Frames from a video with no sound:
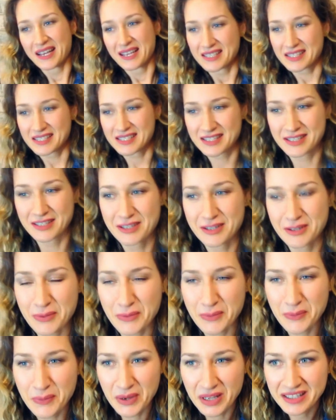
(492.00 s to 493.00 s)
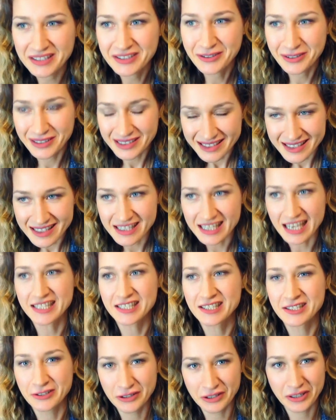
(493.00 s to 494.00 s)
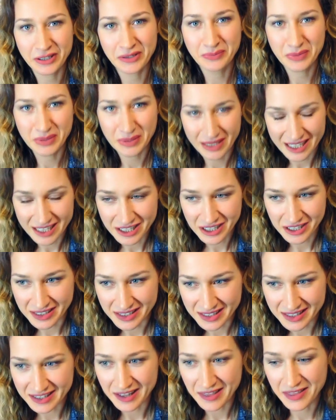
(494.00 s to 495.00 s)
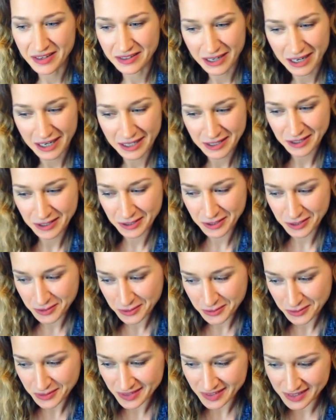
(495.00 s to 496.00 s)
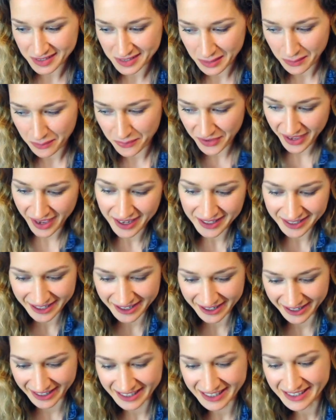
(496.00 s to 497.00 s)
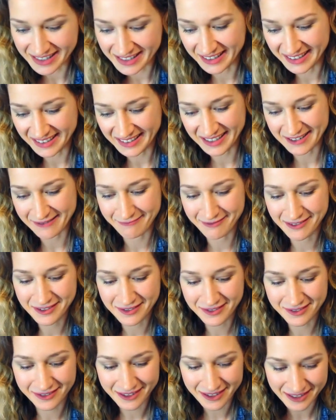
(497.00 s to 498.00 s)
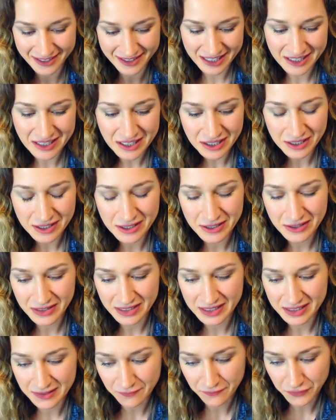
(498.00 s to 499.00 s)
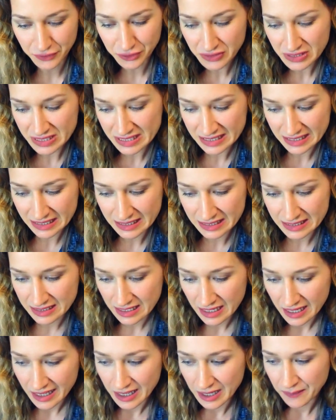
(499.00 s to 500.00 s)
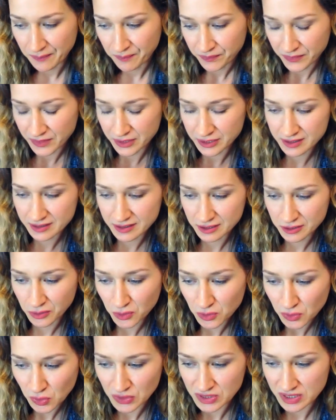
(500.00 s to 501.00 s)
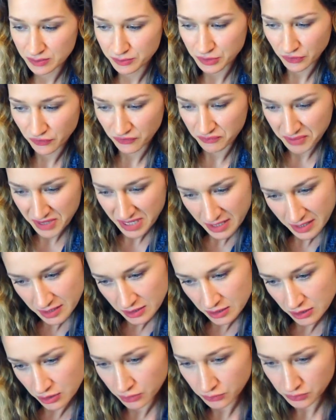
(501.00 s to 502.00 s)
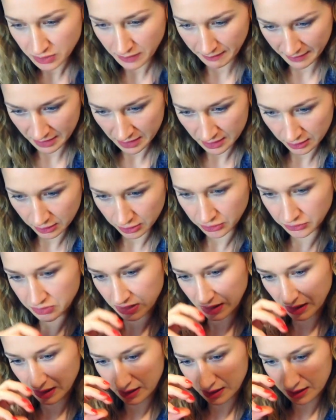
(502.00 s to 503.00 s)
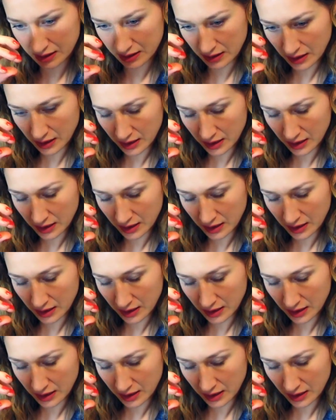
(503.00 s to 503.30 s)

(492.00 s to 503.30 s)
So when you are deciding on the combinations, there are two subcategories that I want to draw your attention to. First is there's this whole concept of base note, middle note, and